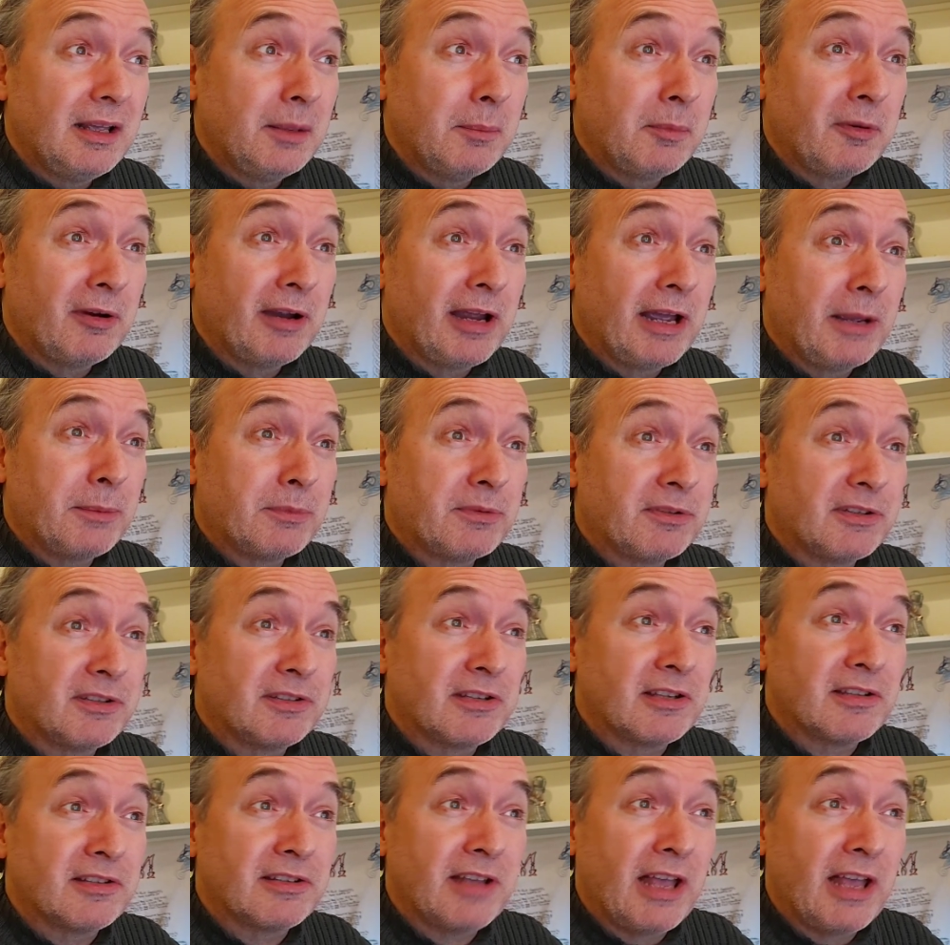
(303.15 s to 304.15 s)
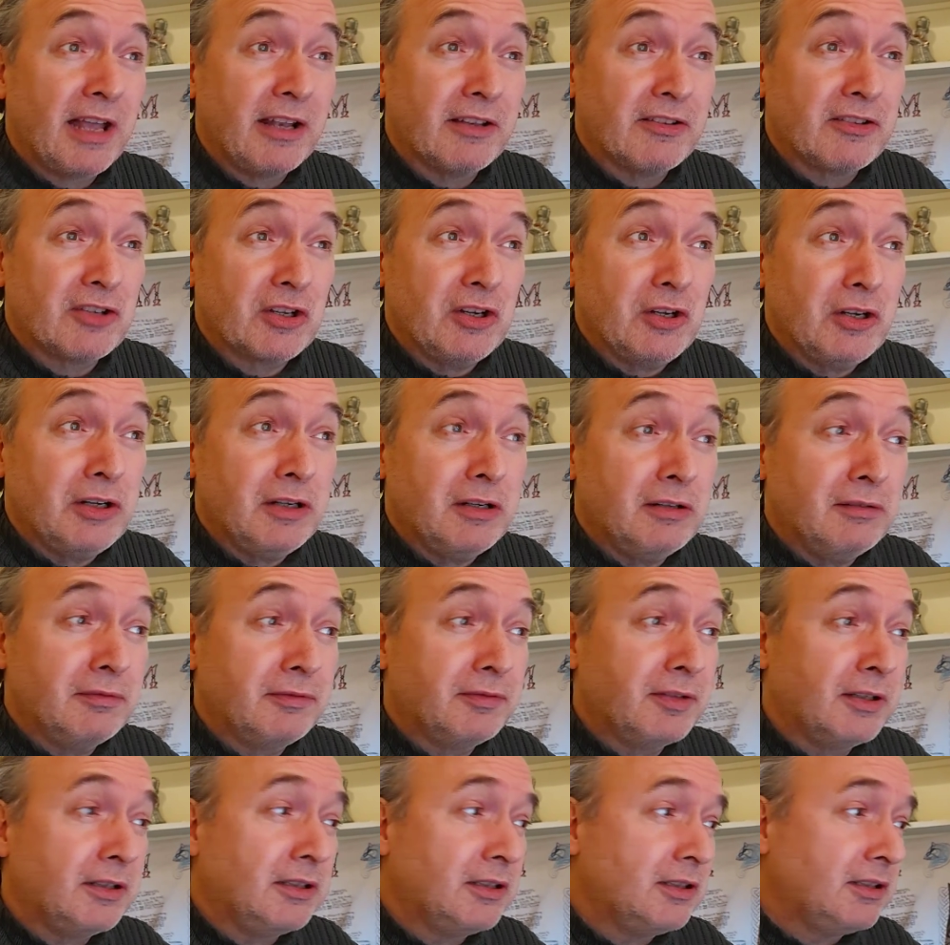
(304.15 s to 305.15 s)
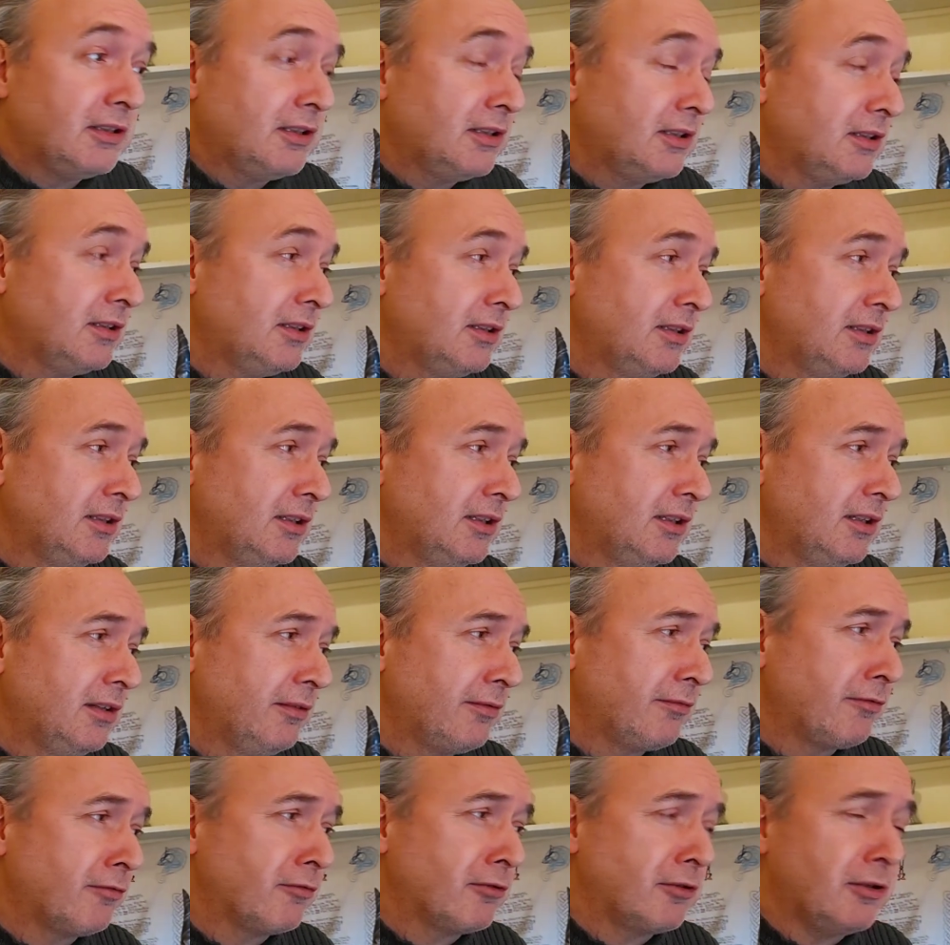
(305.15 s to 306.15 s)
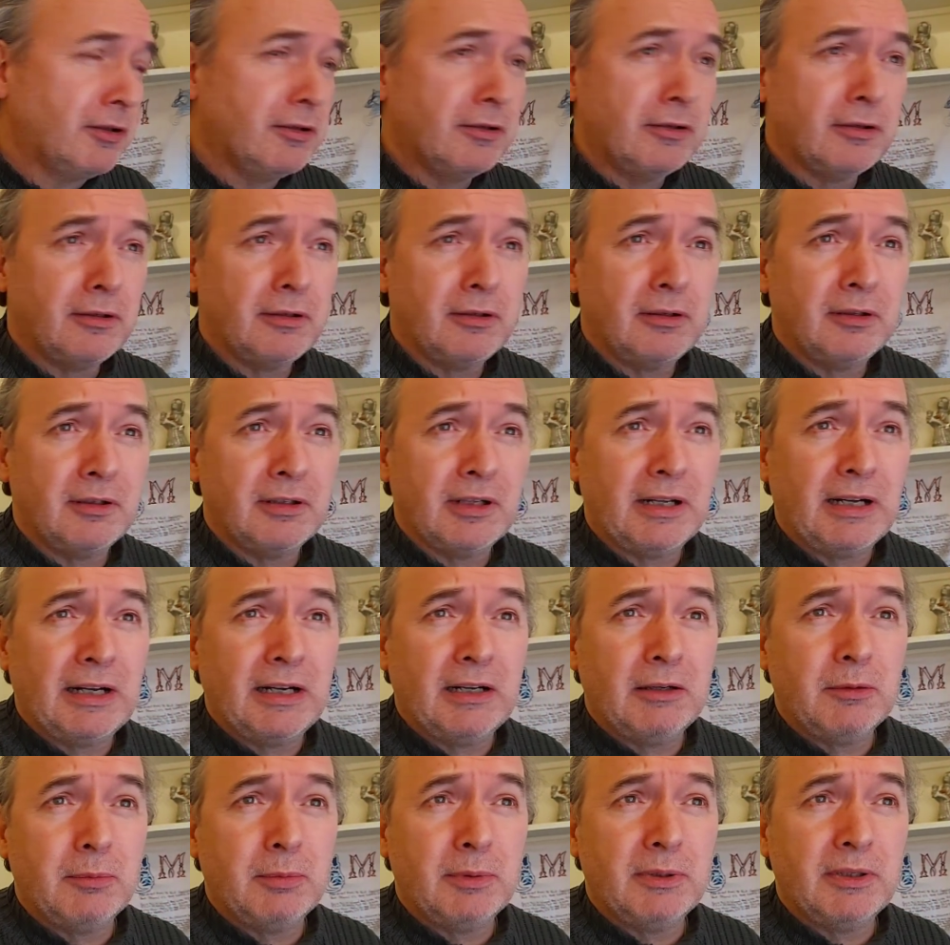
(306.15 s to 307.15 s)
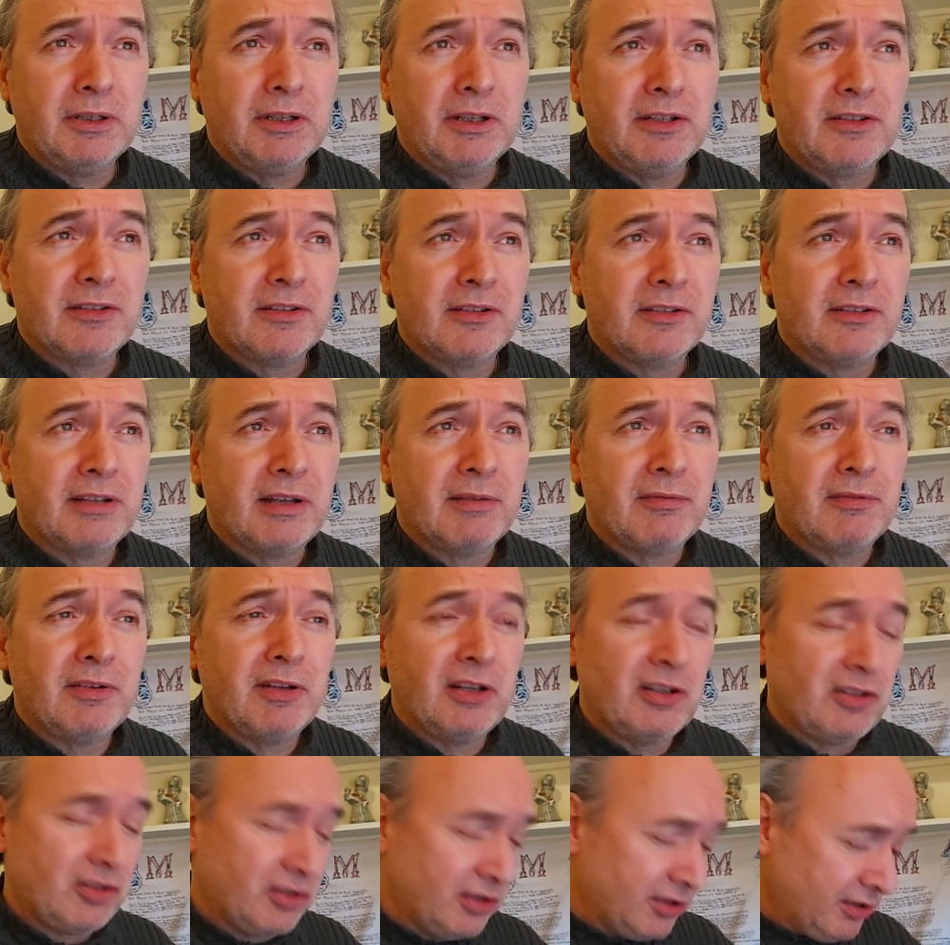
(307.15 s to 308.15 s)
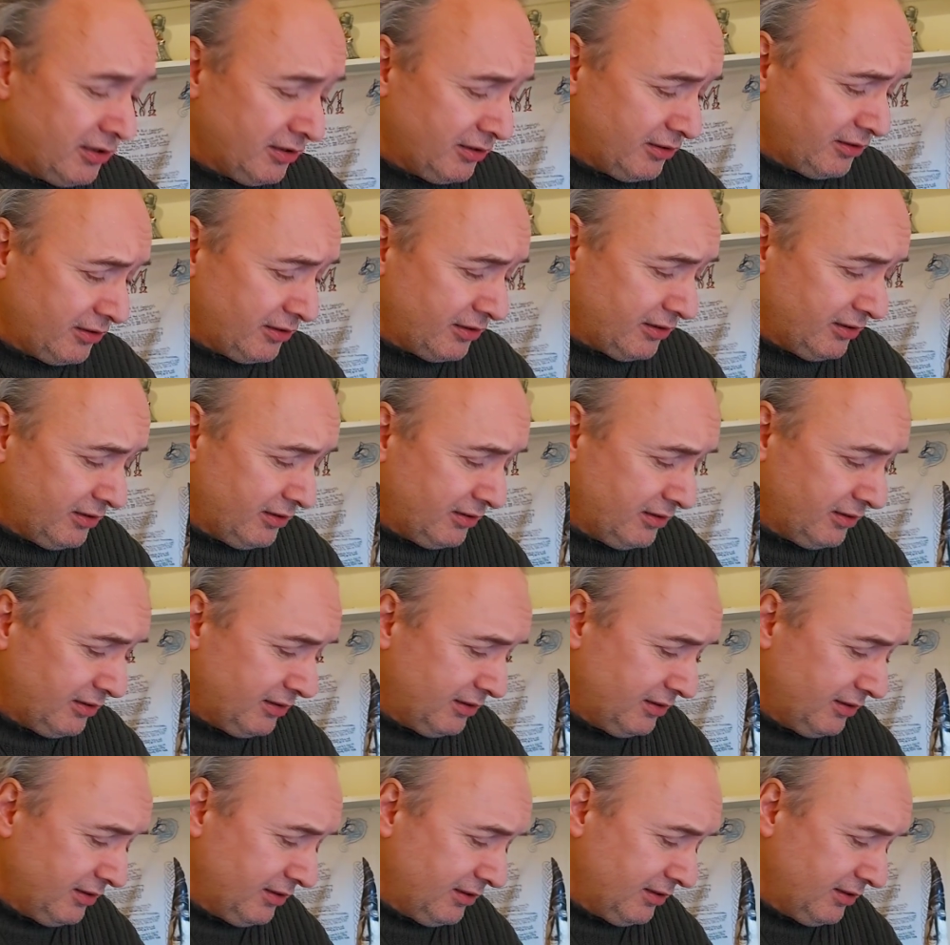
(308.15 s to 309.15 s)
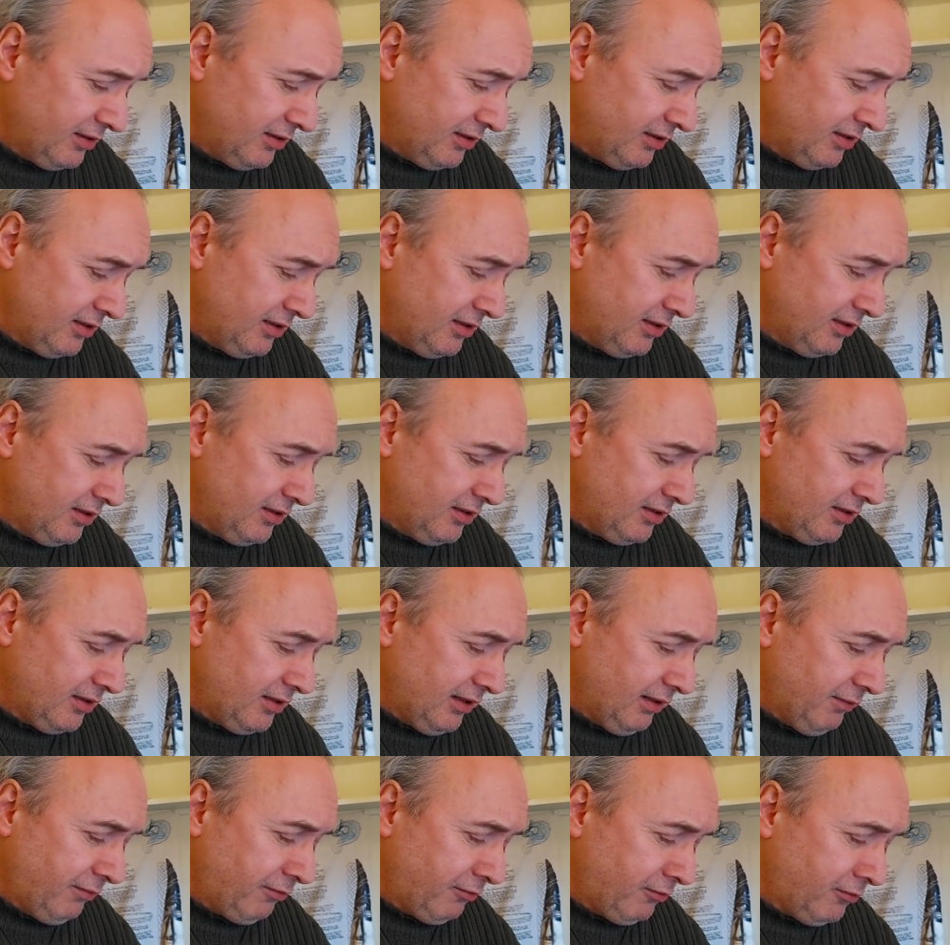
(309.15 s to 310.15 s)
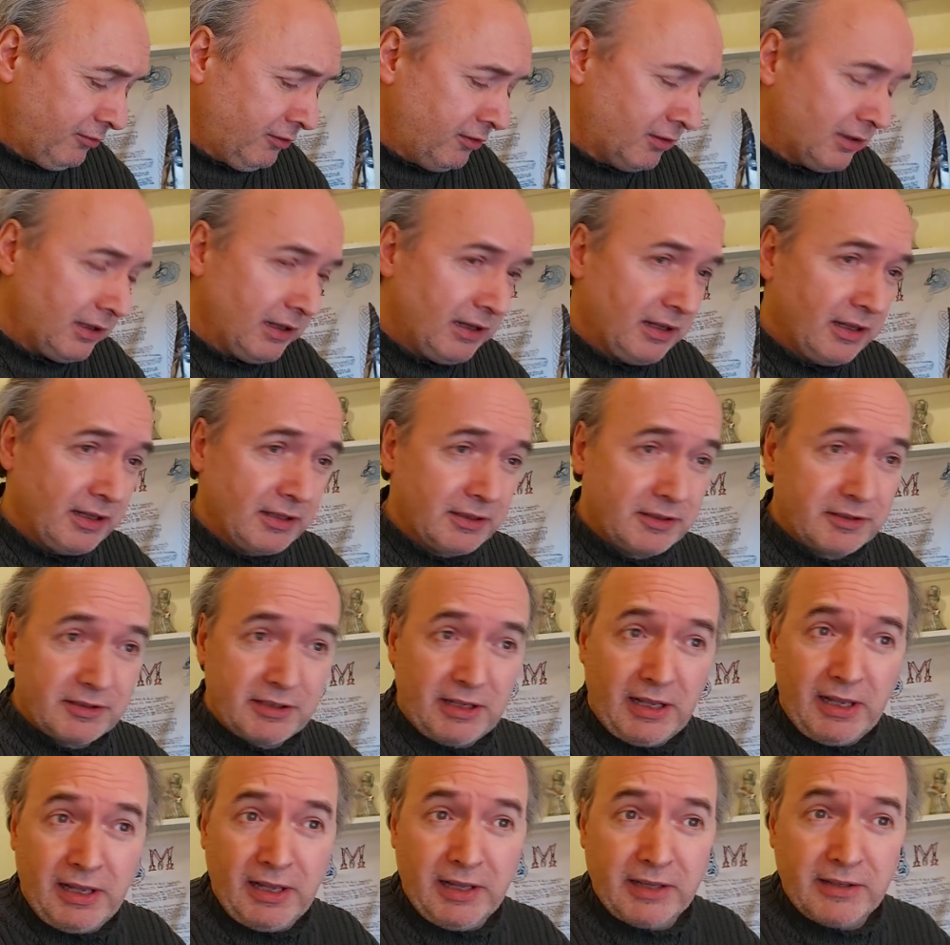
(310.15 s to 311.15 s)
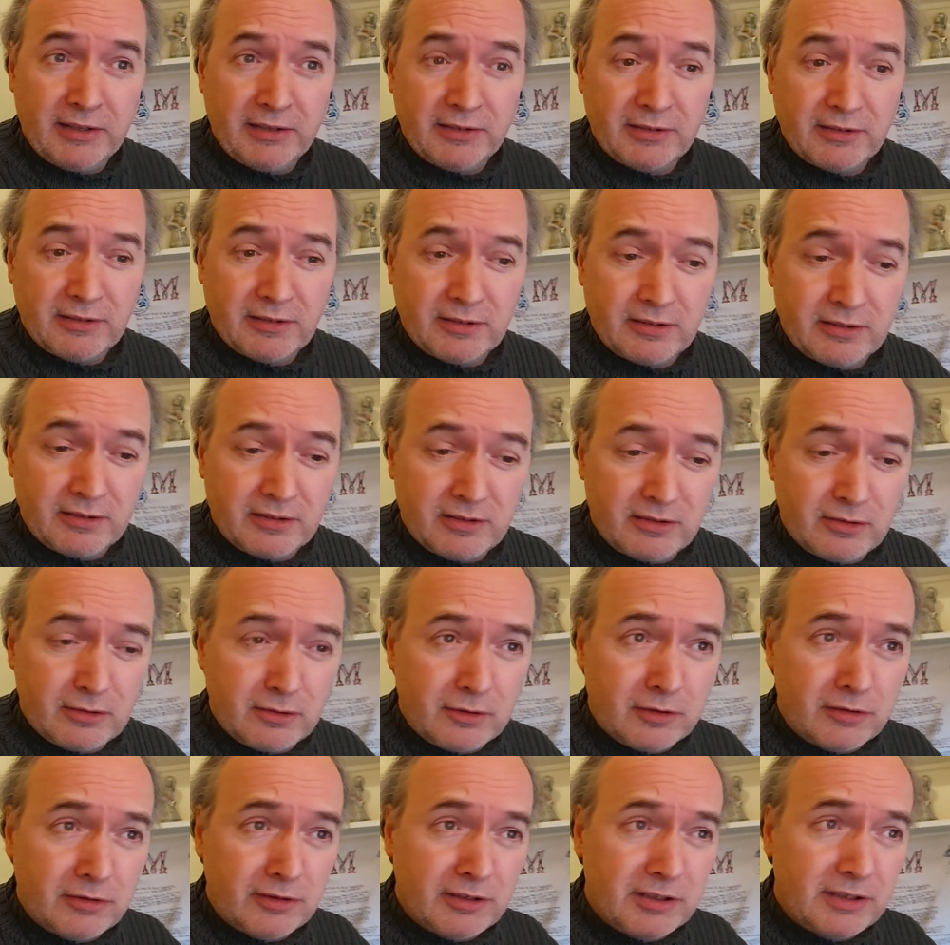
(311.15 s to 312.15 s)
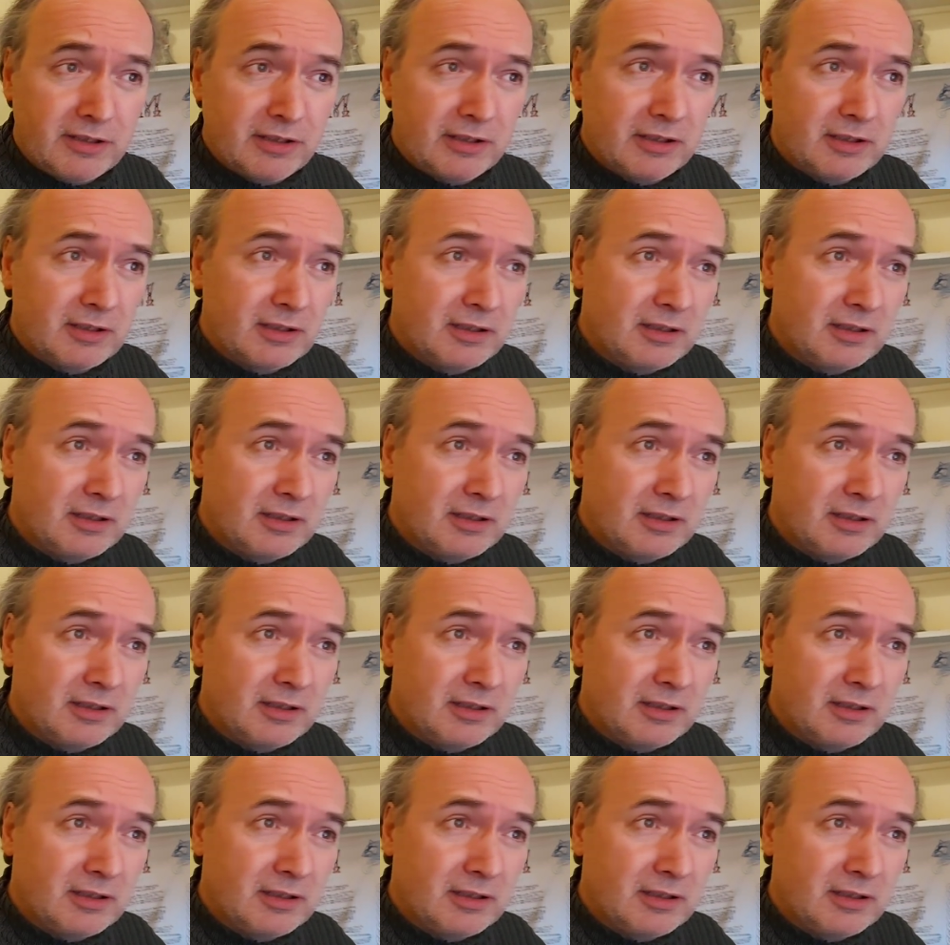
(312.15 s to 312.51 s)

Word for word: Perhaps it's a sense of, for all our words and definitions, and for all our science and stories,